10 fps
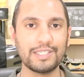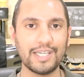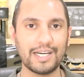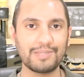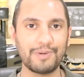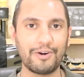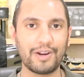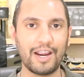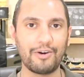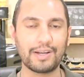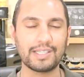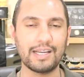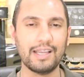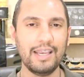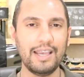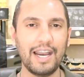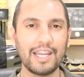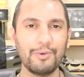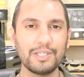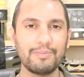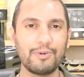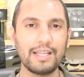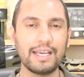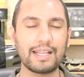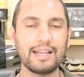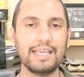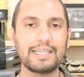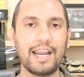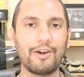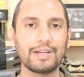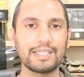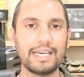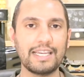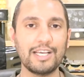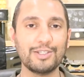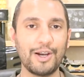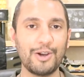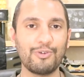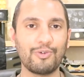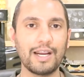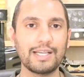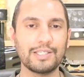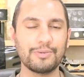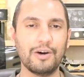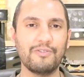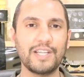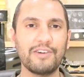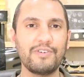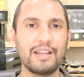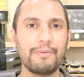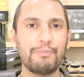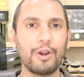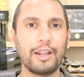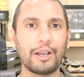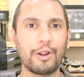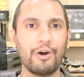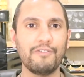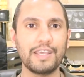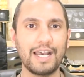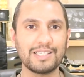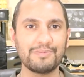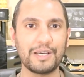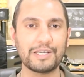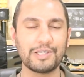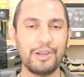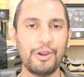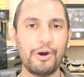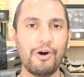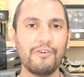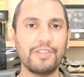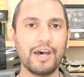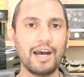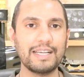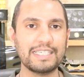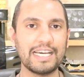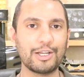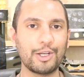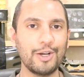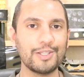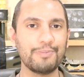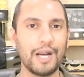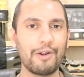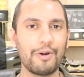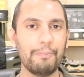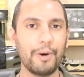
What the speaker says: the Jack Sparrow character. And he was a brilliant lead character in his own right as well, definitely pulling a lot of the aspects of the undead ghost pirate